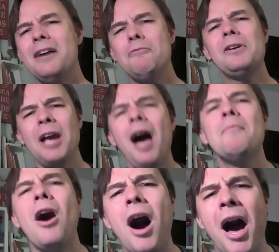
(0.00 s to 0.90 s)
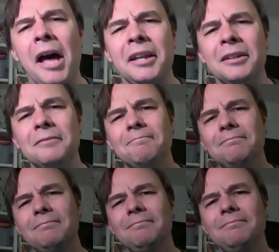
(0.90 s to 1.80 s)
well, come on,
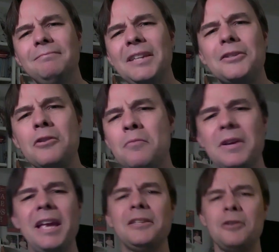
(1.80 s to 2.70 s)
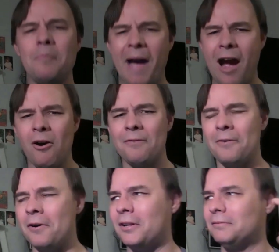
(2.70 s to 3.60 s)
he's too
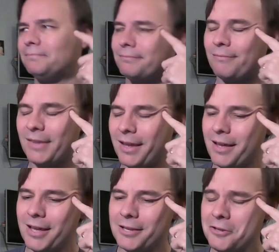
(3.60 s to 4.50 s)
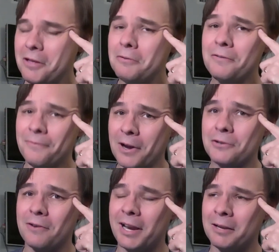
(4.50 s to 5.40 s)
powerful. So that was
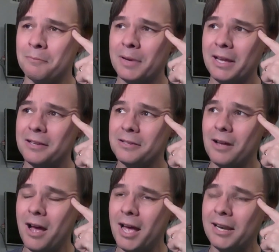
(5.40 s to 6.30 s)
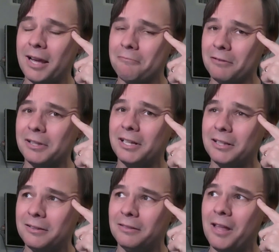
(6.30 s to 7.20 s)
frustrating because Han, I
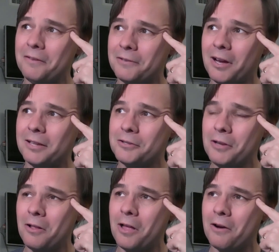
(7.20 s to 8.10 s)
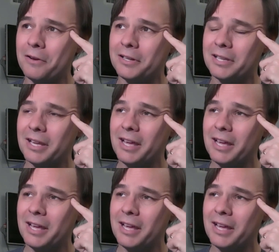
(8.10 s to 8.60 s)
really loved Han Solo,